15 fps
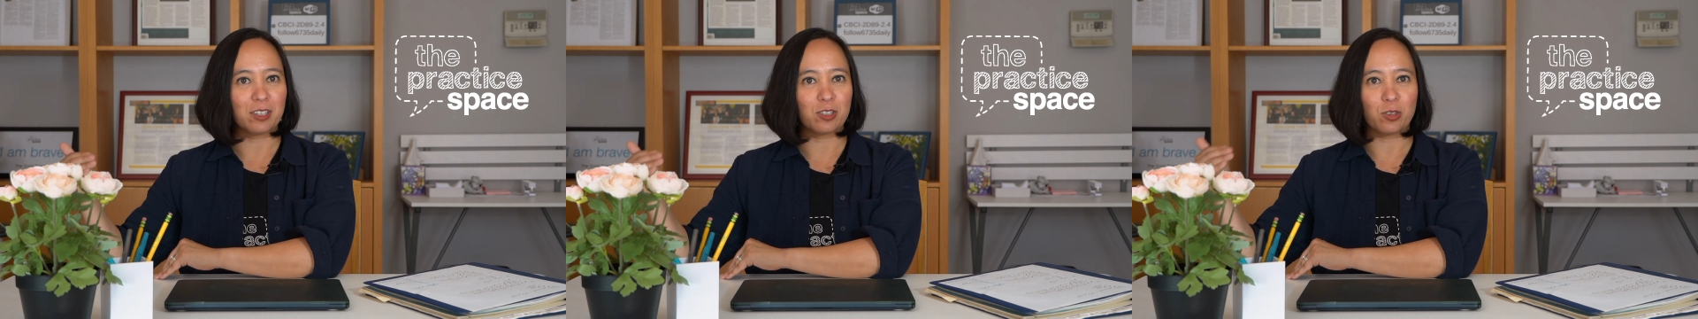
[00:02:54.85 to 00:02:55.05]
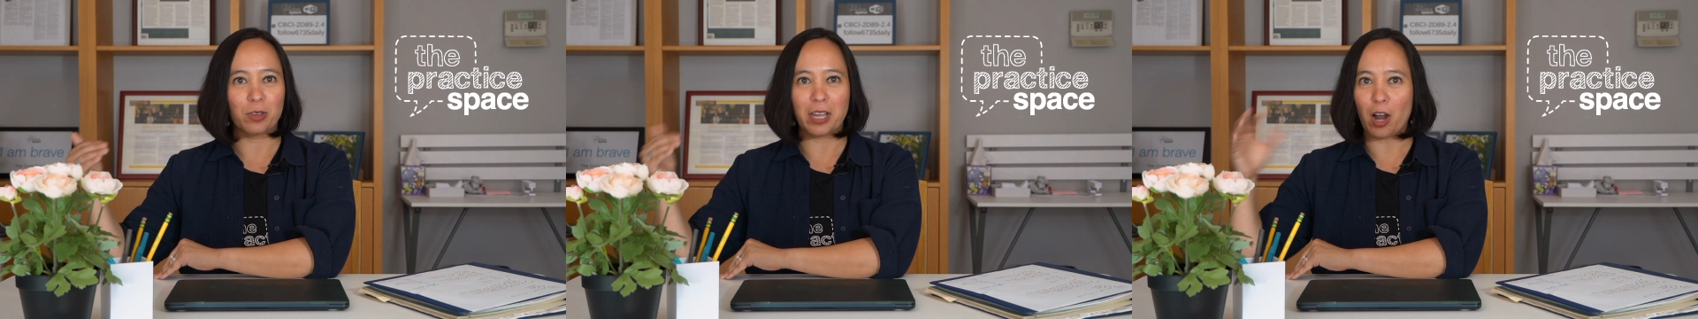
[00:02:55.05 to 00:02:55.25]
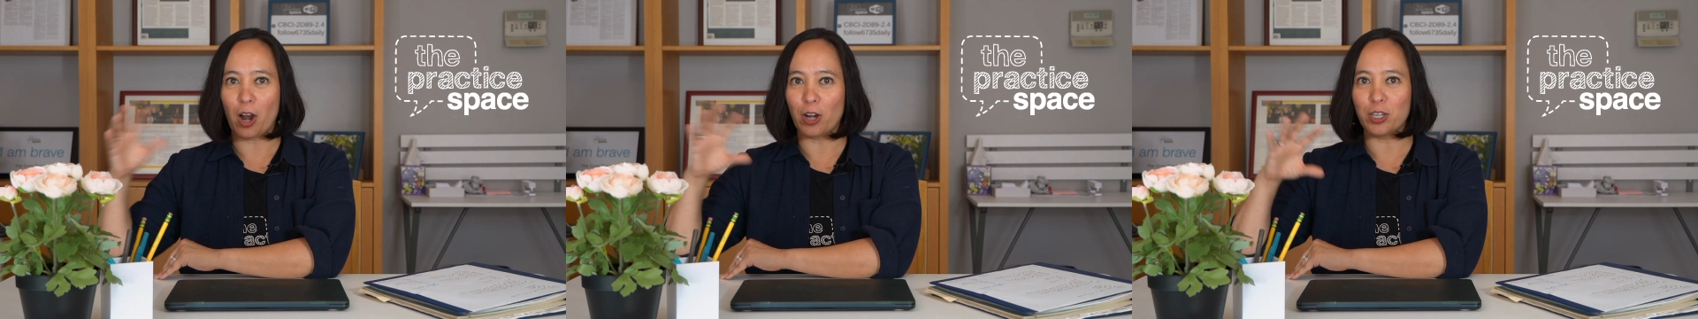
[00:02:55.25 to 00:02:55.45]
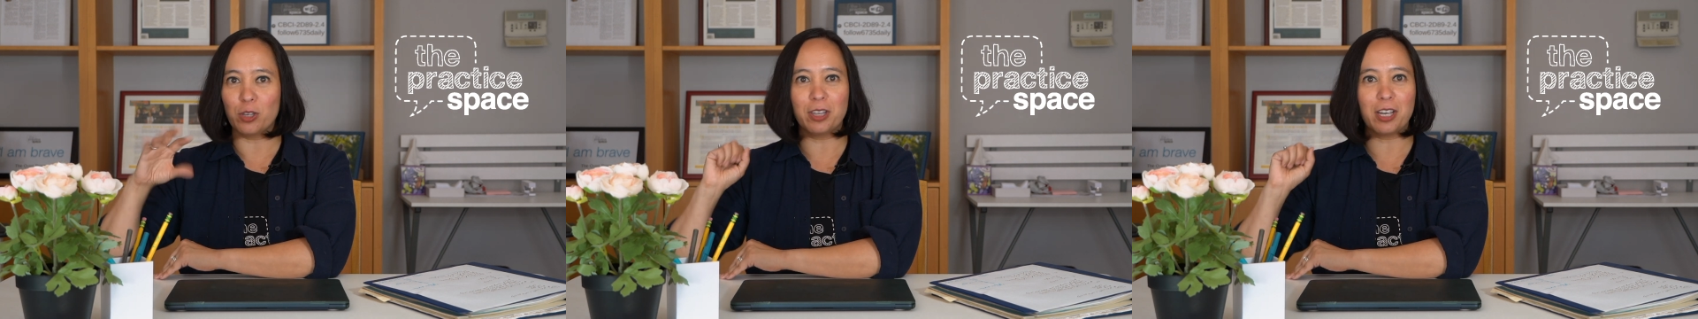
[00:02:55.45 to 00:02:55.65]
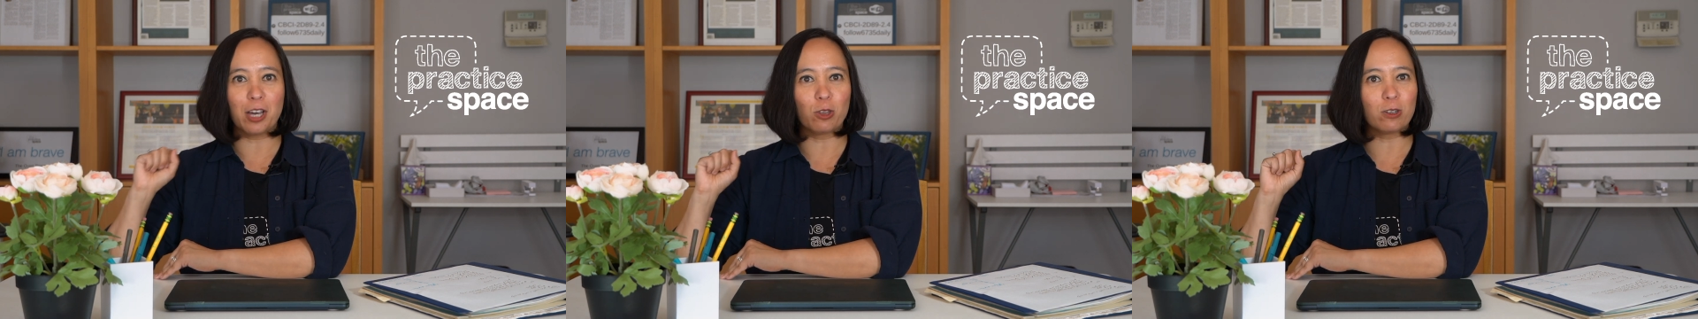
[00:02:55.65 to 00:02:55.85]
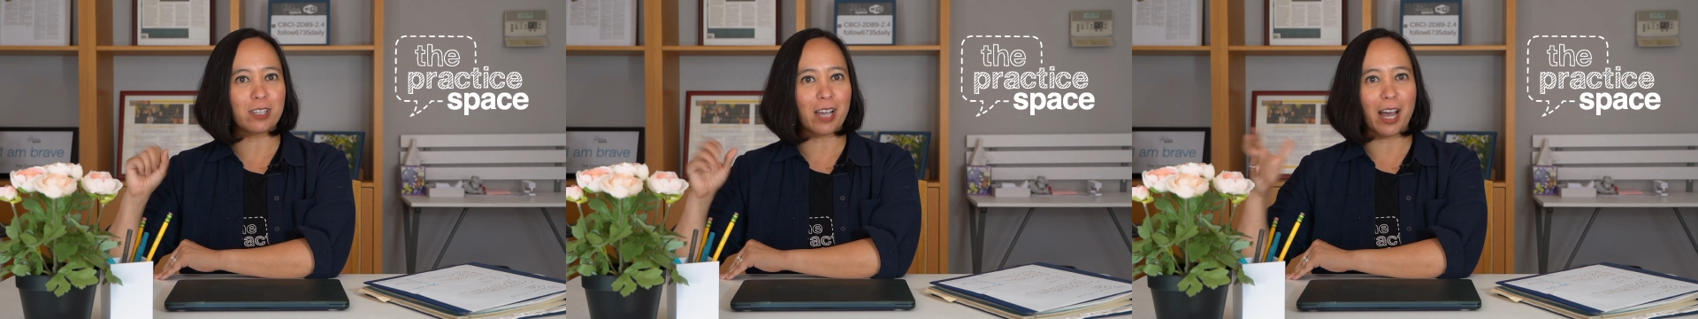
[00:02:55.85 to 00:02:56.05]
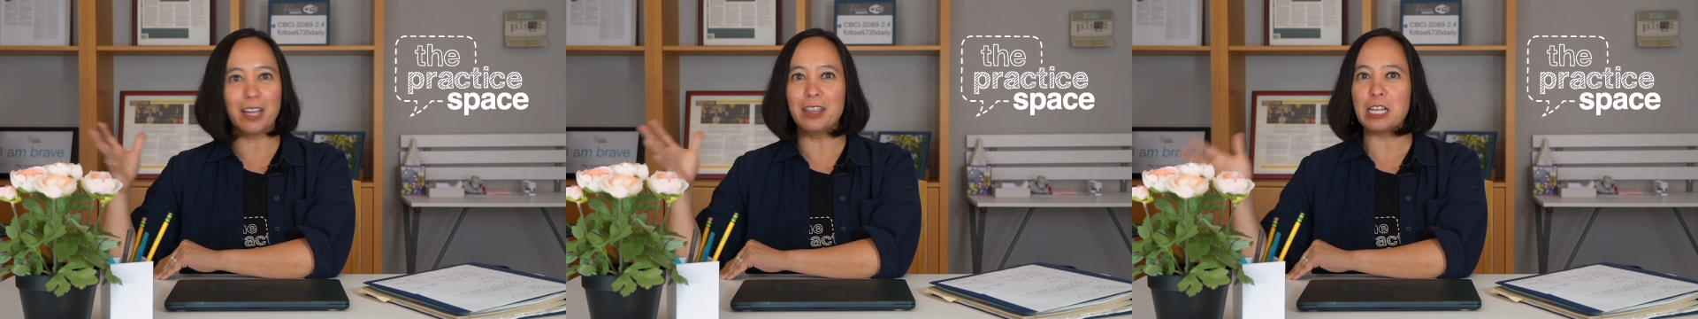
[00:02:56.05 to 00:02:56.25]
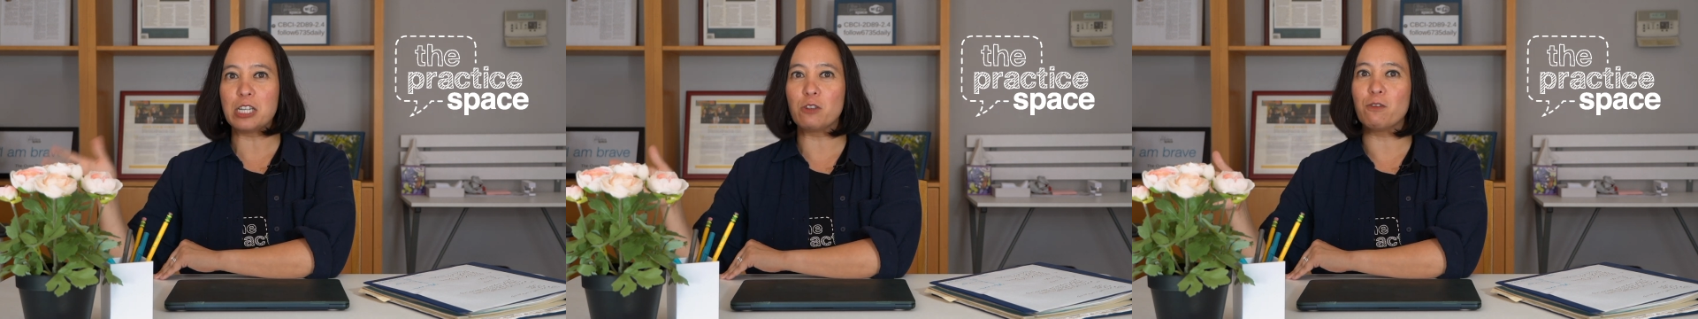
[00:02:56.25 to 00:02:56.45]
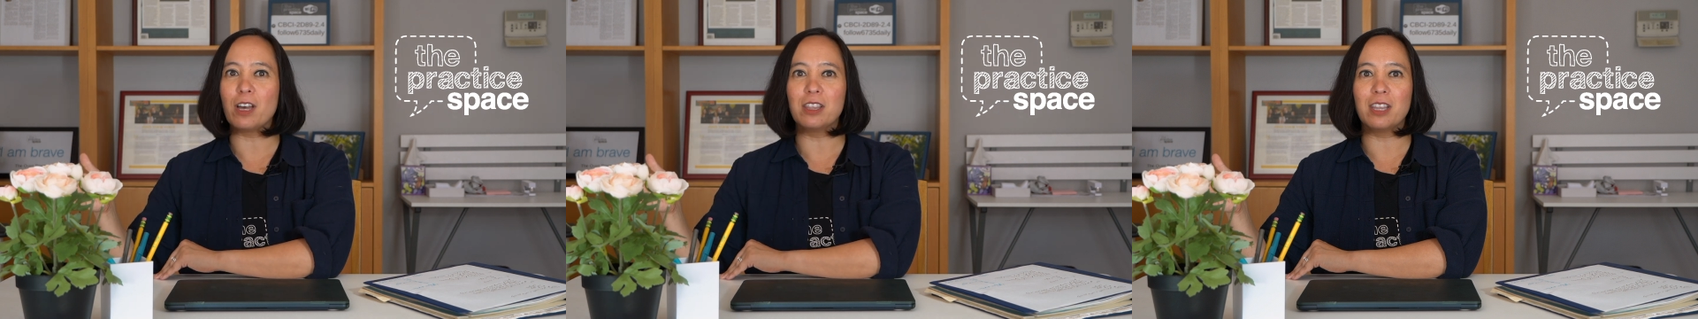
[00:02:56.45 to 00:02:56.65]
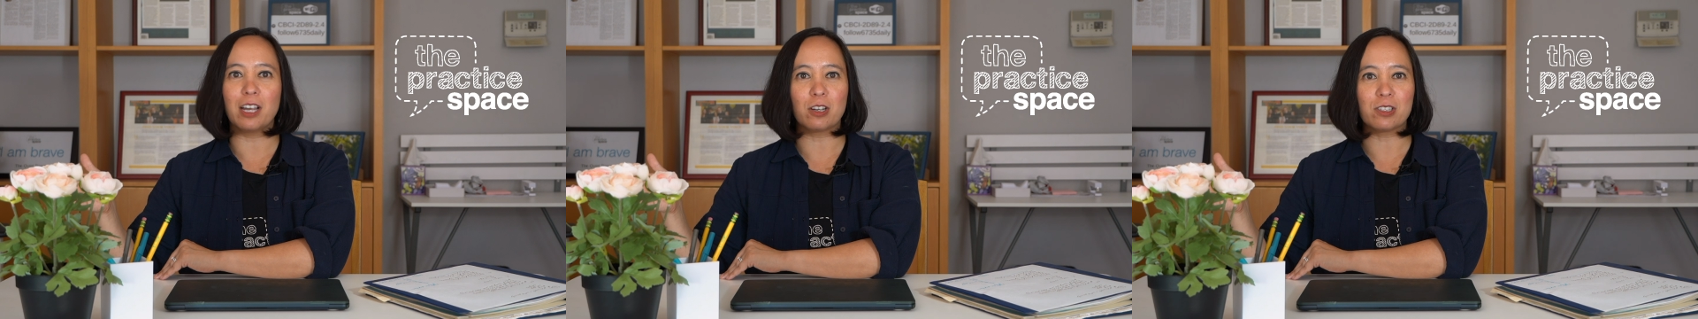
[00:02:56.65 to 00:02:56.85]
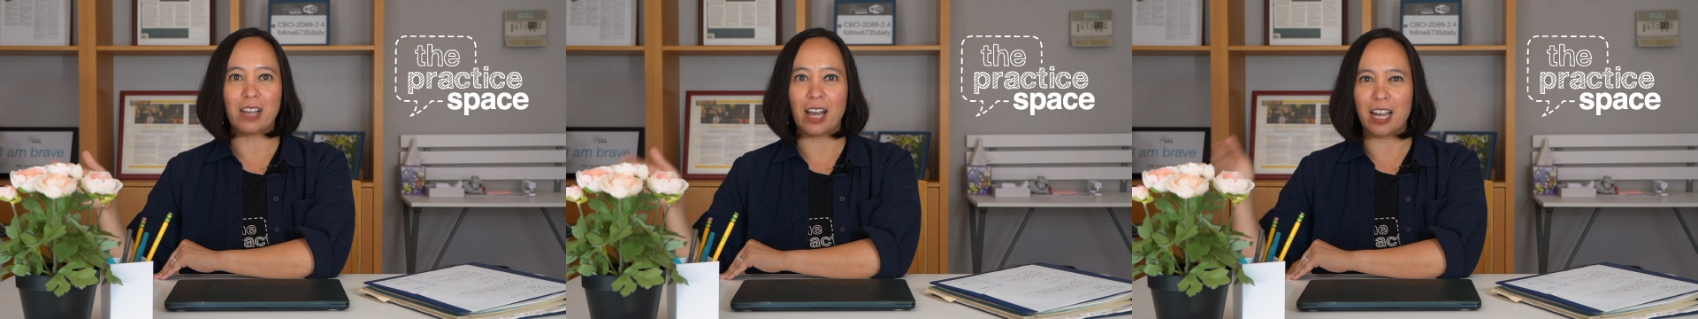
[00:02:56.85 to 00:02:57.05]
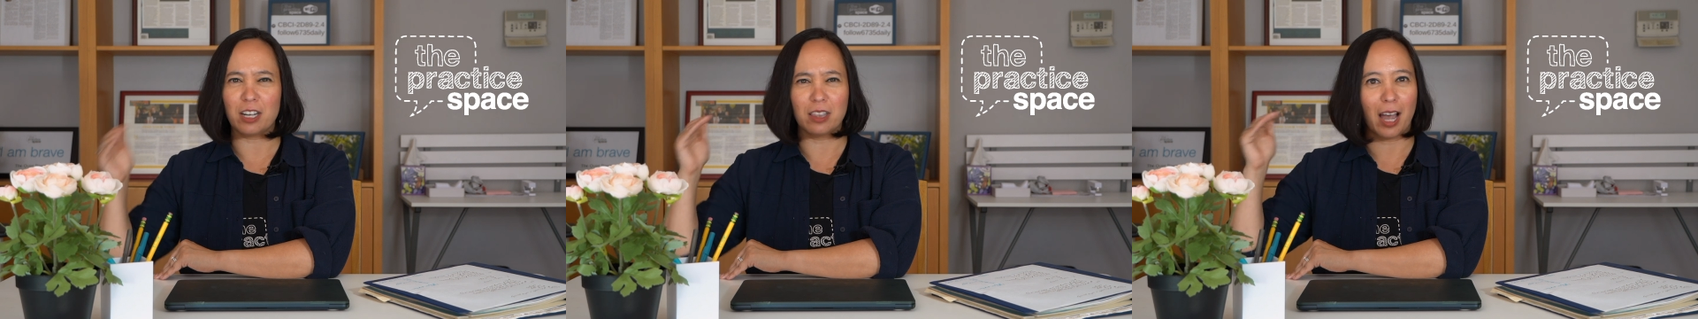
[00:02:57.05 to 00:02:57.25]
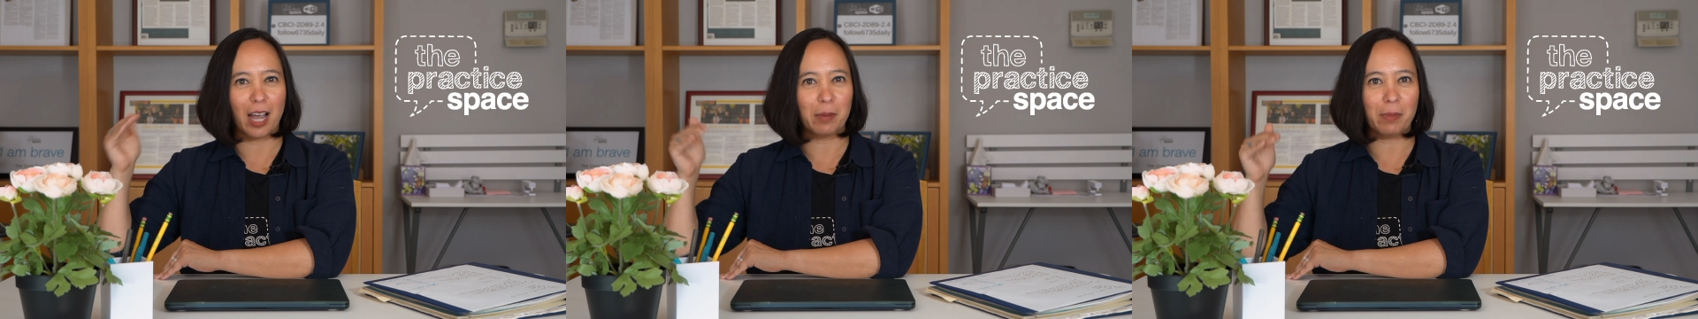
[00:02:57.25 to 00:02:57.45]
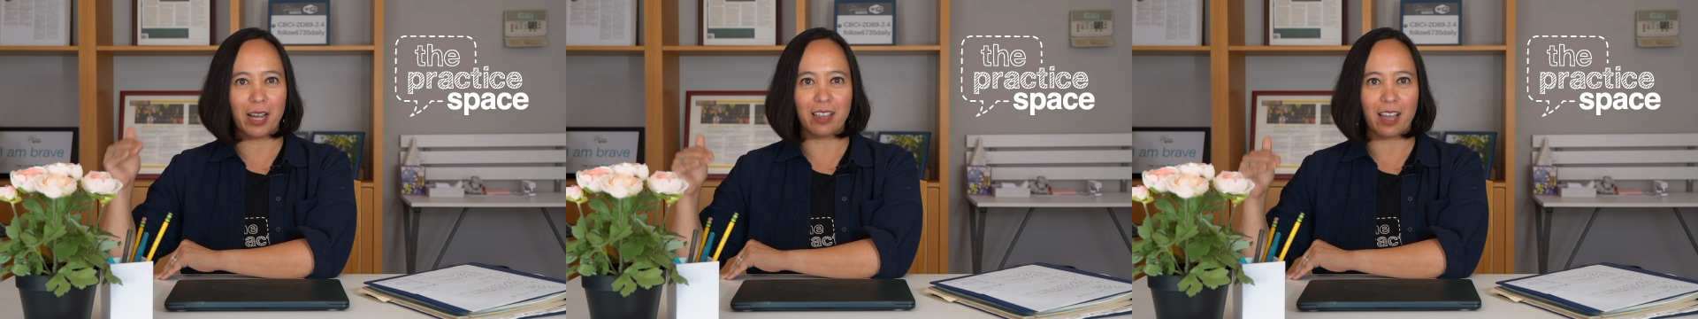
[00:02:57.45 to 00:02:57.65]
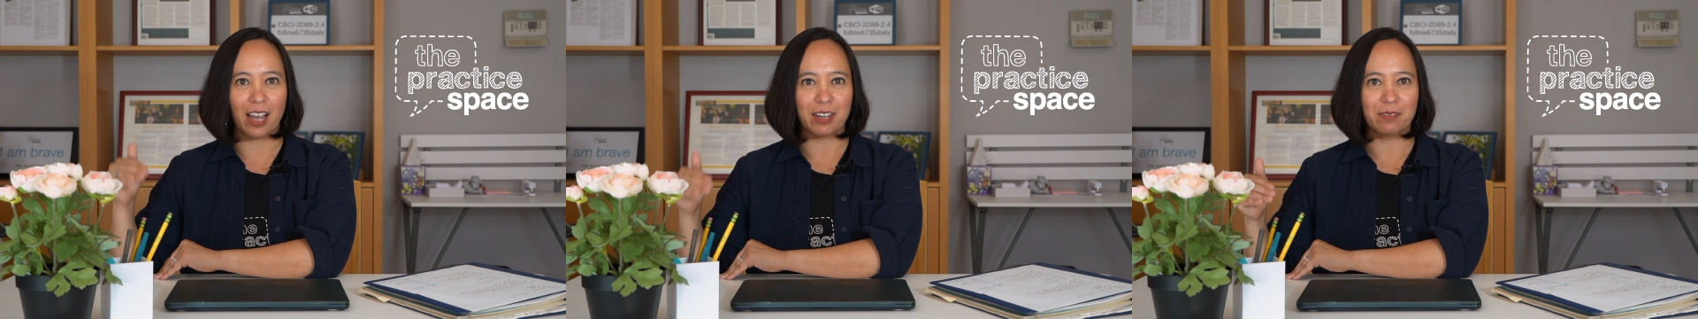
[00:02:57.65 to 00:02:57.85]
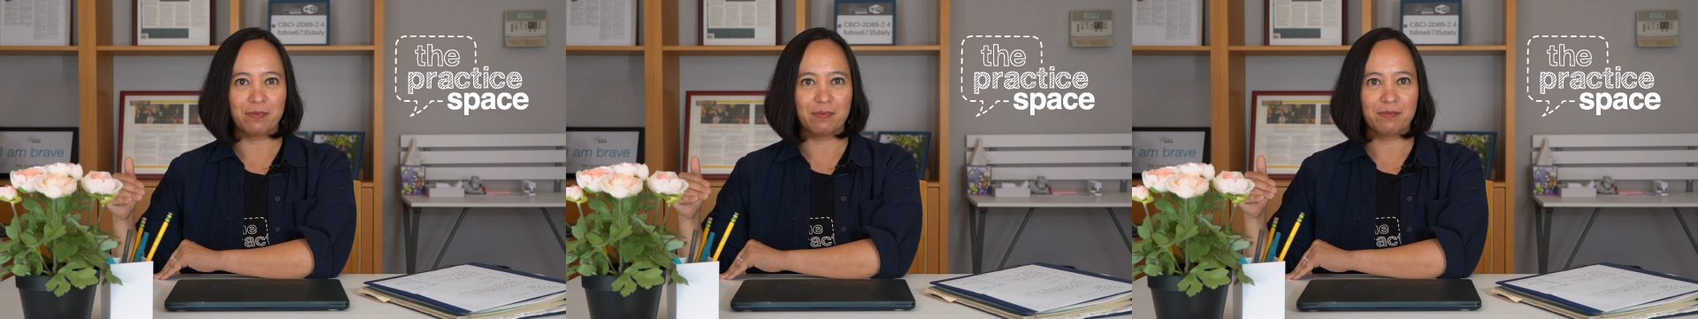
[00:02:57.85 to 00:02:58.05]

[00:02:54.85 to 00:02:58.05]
So they argue the other side and they defend their side line by line.